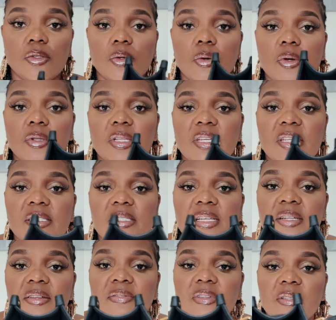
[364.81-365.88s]
So on the
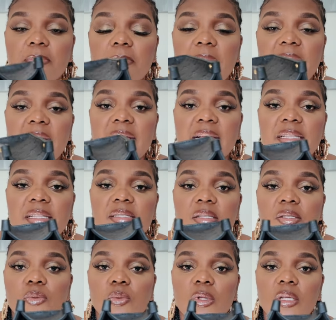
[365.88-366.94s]
inside of the bag, this
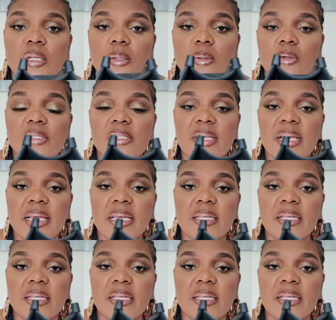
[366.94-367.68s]
is what it looks like.